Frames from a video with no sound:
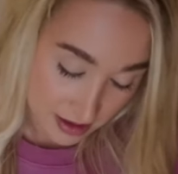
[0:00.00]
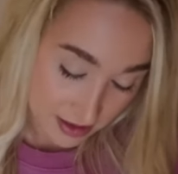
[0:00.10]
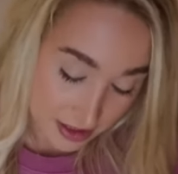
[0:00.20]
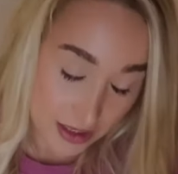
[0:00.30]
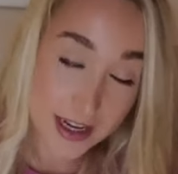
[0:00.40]

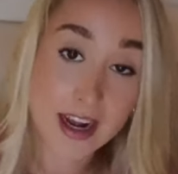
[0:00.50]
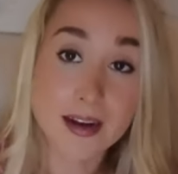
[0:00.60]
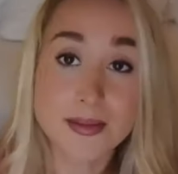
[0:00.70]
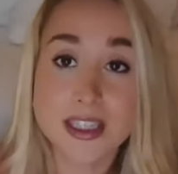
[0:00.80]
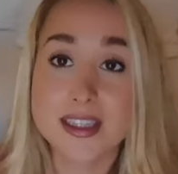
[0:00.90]
So it
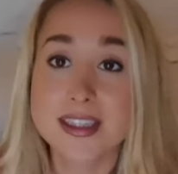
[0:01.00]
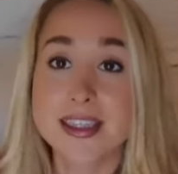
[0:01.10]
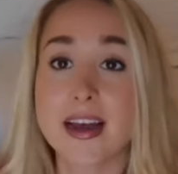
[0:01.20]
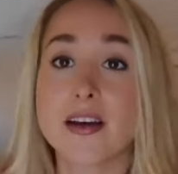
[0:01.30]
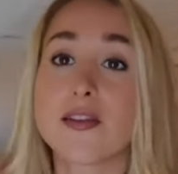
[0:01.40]
comes in a
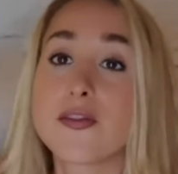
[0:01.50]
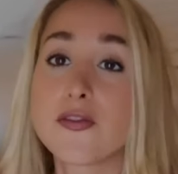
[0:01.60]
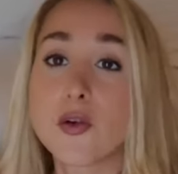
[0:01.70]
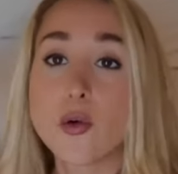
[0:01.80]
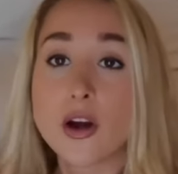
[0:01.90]
set of
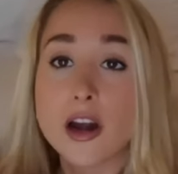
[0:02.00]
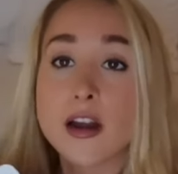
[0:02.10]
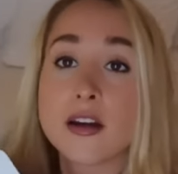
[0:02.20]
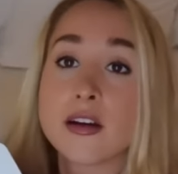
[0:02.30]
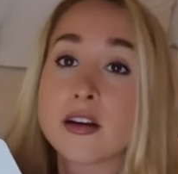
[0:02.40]
4,
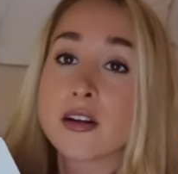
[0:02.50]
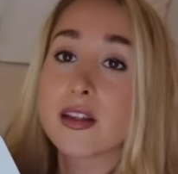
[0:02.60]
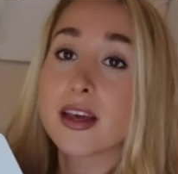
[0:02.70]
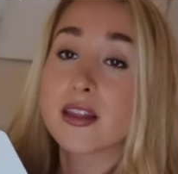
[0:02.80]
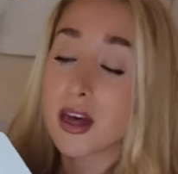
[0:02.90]

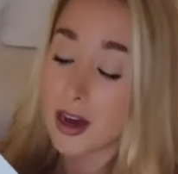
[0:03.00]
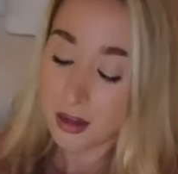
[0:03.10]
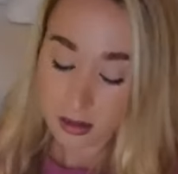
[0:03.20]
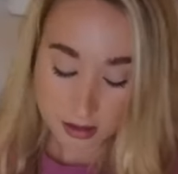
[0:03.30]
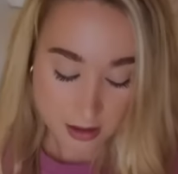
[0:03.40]
like
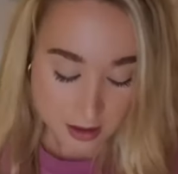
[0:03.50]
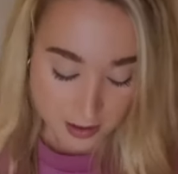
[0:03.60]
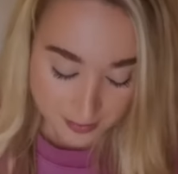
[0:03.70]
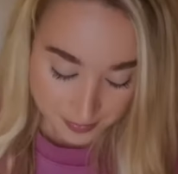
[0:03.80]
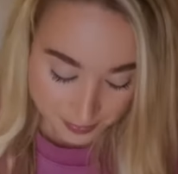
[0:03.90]
that.
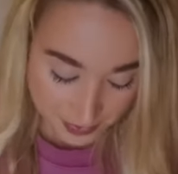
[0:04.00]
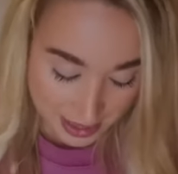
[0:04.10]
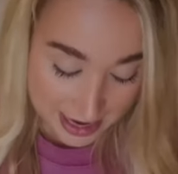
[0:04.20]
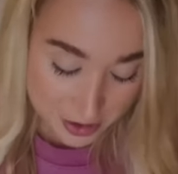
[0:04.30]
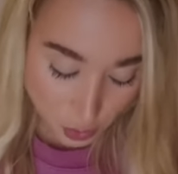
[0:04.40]

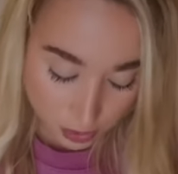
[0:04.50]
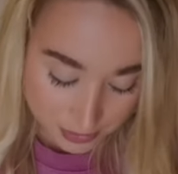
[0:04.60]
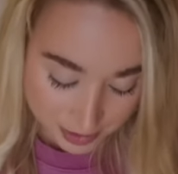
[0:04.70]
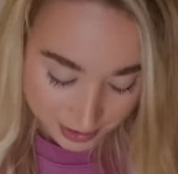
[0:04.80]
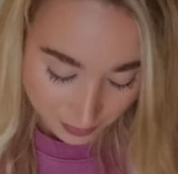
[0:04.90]
And
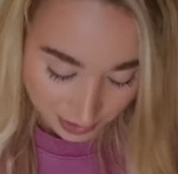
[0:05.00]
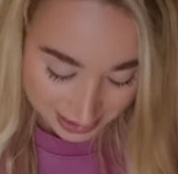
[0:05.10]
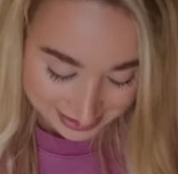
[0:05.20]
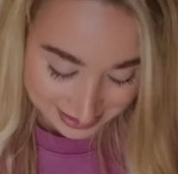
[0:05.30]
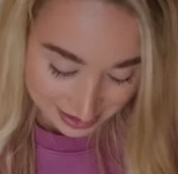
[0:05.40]
normally when
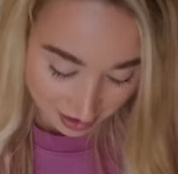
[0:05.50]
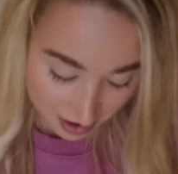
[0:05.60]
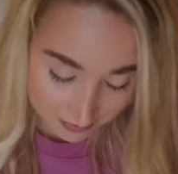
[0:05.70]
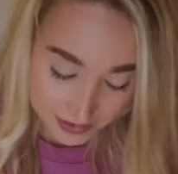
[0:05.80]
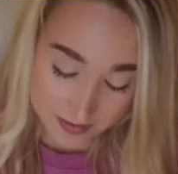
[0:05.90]
I see
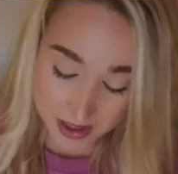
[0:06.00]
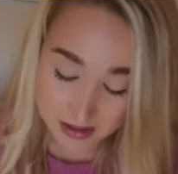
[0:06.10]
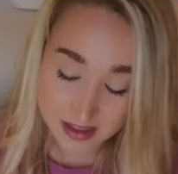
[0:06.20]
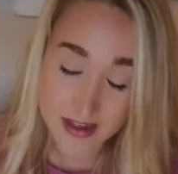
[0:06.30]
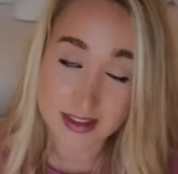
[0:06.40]
coffee
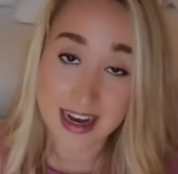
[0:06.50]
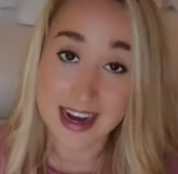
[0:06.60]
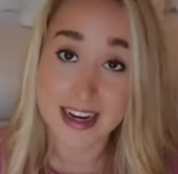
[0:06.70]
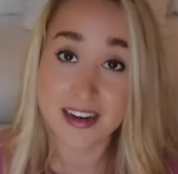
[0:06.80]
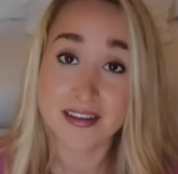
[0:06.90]
mugs
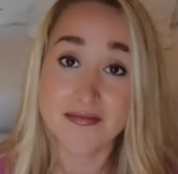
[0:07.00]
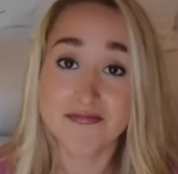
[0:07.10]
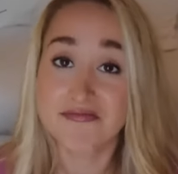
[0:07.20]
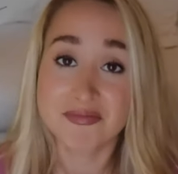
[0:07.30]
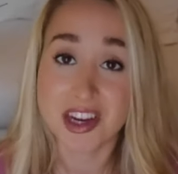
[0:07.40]
online,
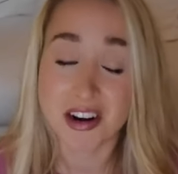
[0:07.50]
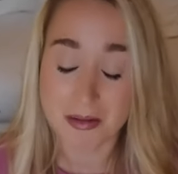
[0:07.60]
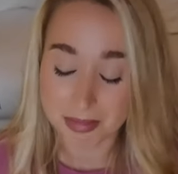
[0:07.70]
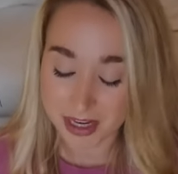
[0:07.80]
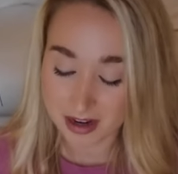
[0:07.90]
they're
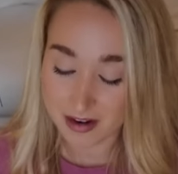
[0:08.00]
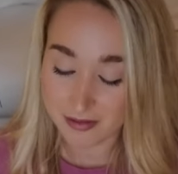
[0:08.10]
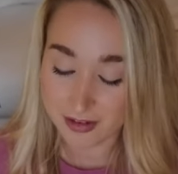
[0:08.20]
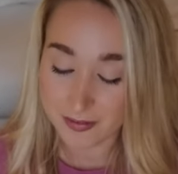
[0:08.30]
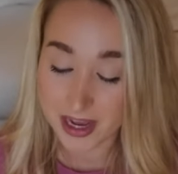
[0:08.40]
not big enough
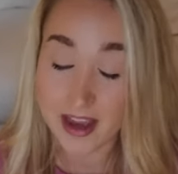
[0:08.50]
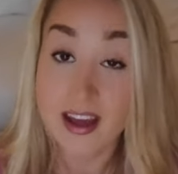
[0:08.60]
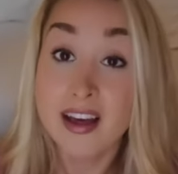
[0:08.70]
for me.